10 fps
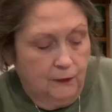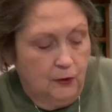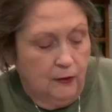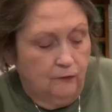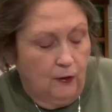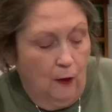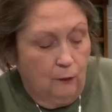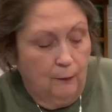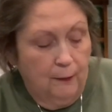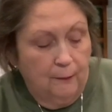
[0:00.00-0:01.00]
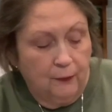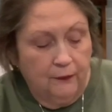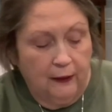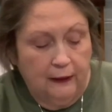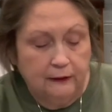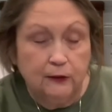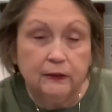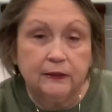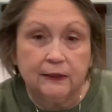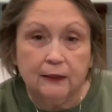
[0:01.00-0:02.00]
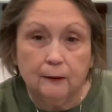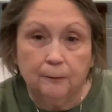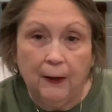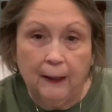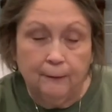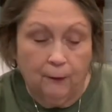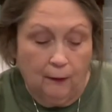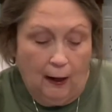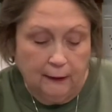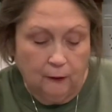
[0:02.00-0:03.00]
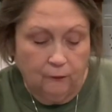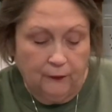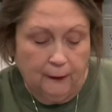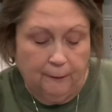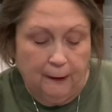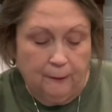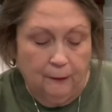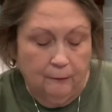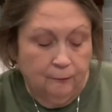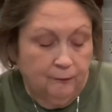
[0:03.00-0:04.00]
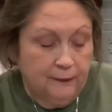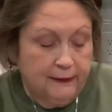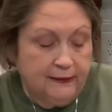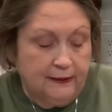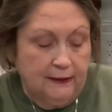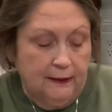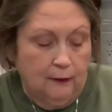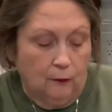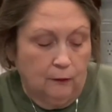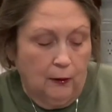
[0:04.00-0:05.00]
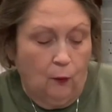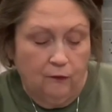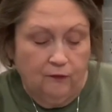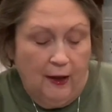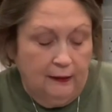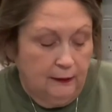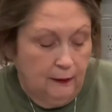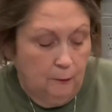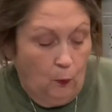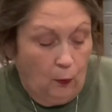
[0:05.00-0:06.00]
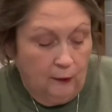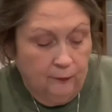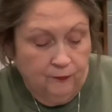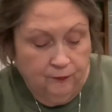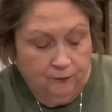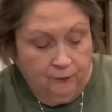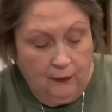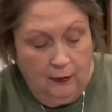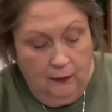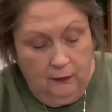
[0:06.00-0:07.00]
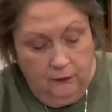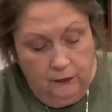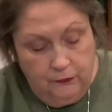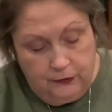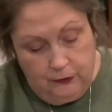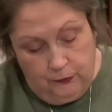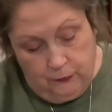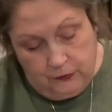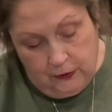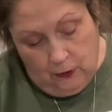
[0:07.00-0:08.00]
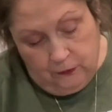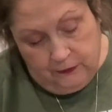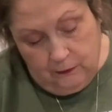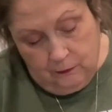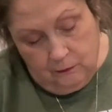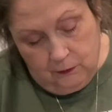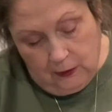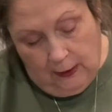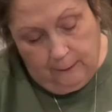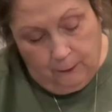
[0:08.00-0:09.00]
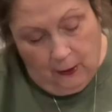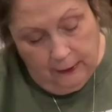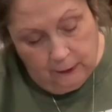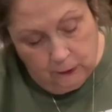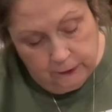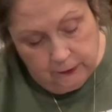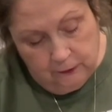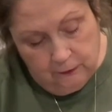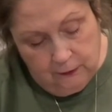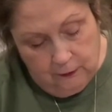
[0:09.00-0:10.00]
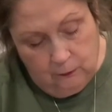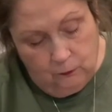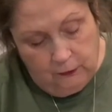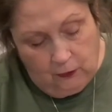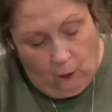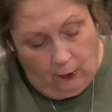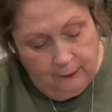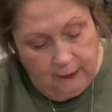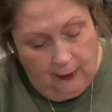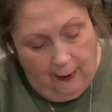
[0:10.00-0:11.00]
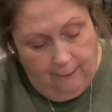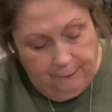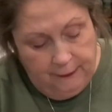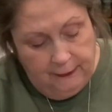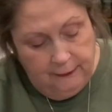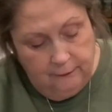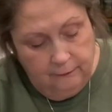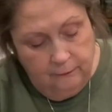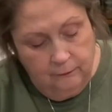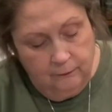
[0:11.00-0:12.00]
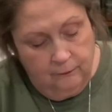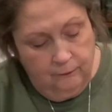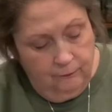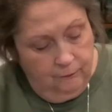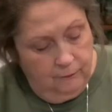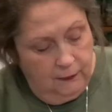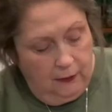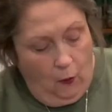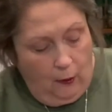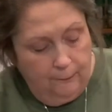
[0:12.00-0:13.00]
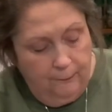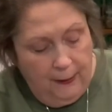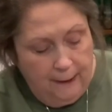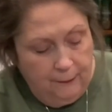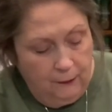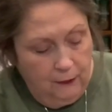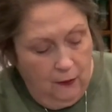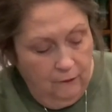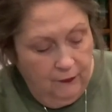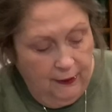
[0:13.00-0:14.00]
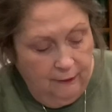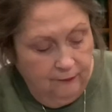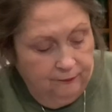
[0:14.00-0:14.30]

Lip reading: Do any of y'all remember the onion skin paper? I don't think people see or know of that anymore. Used to use those in typewriters and with carbon copy and the carbon paper and all that